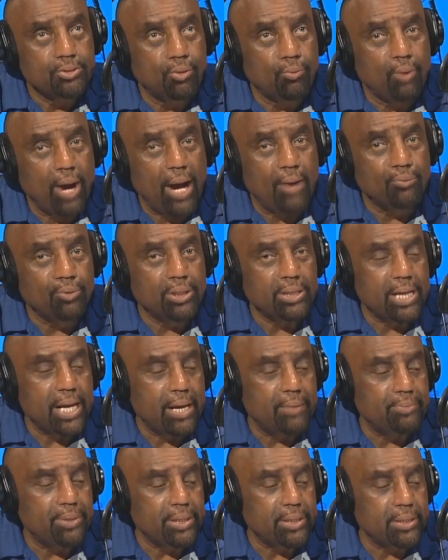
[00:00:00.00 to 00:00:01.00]
so why wouldn't
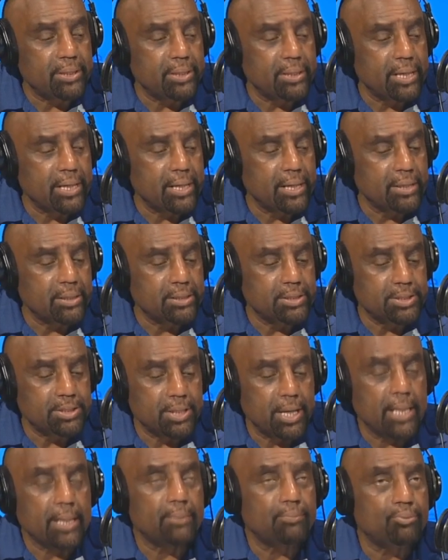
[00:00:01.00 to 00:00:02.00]
I be
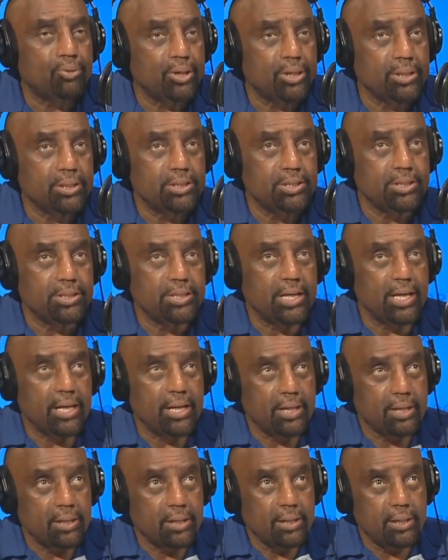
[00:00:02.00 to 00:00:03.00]
celebrating
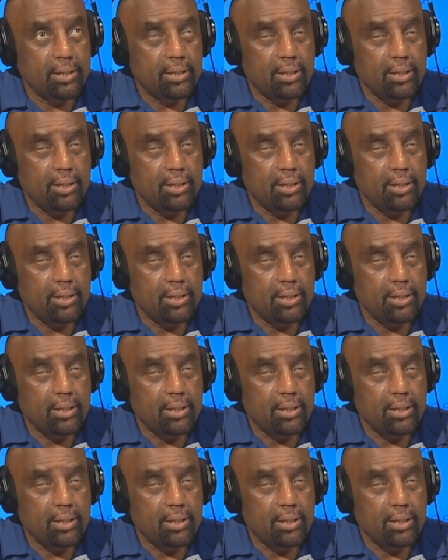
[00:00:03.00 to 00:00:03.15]
today